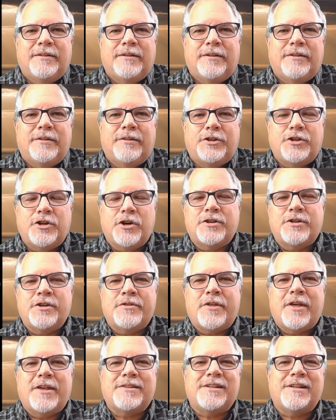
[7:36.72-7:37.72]
the church of
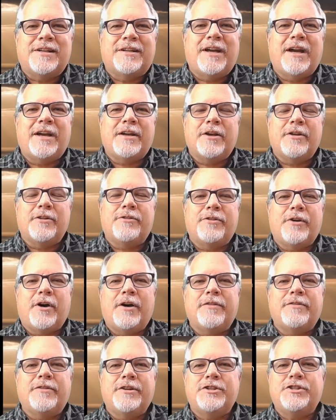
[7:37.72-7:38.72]
Thessalonica
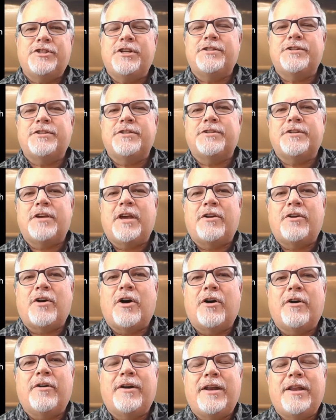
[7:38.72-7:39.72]
thought that Jesus had
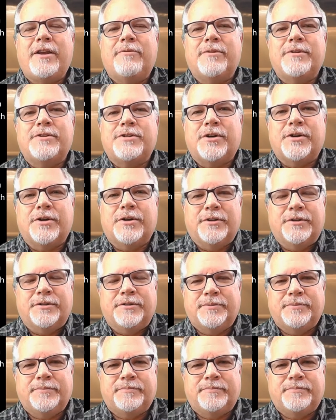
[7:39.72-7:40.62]
already returned